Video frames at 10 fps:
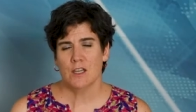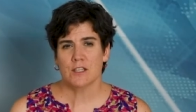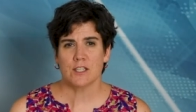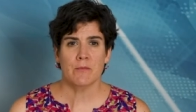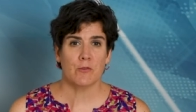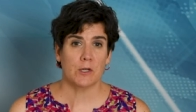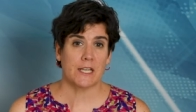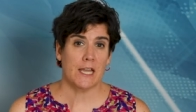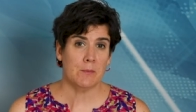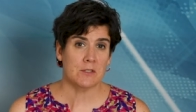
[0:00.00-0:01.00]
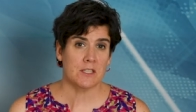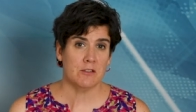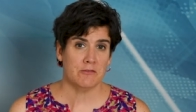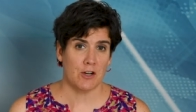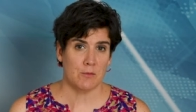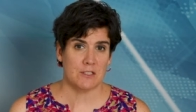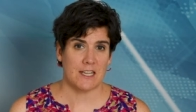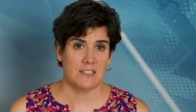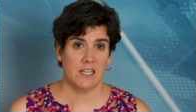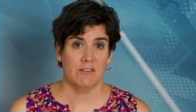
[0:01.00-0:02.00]
Some 48% of farmers
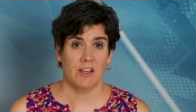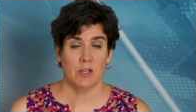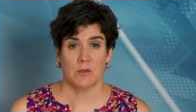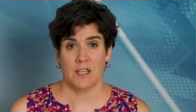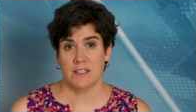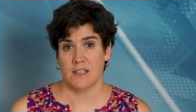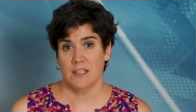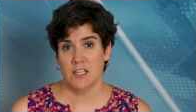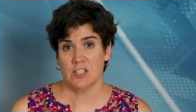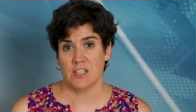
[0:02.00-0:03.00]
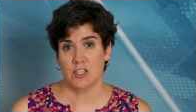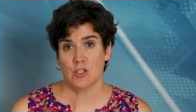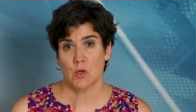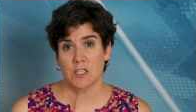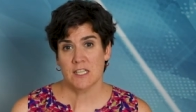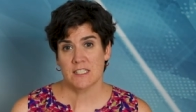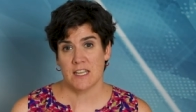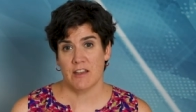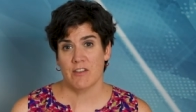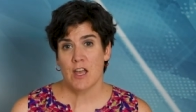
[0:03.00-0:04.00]
identifying with Case IH said shortlines
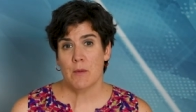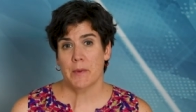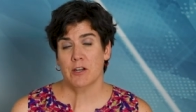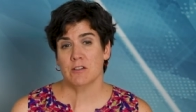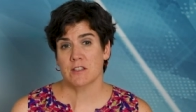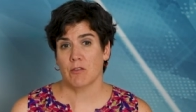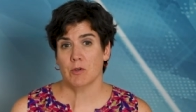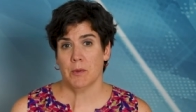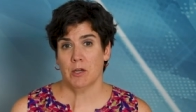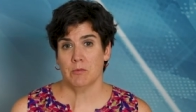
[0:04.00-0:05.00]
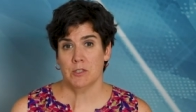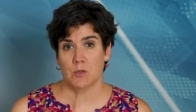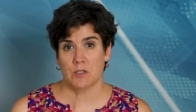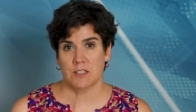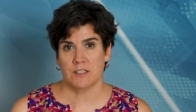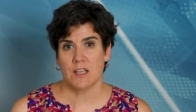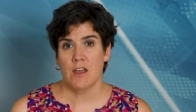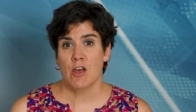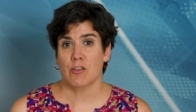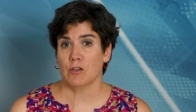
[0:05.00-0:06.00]
have better self-repair resources,
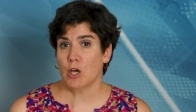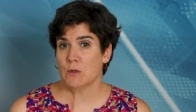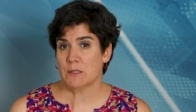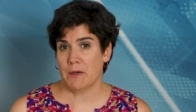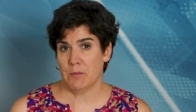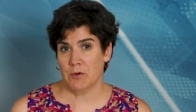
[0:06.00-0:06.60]
the lowest by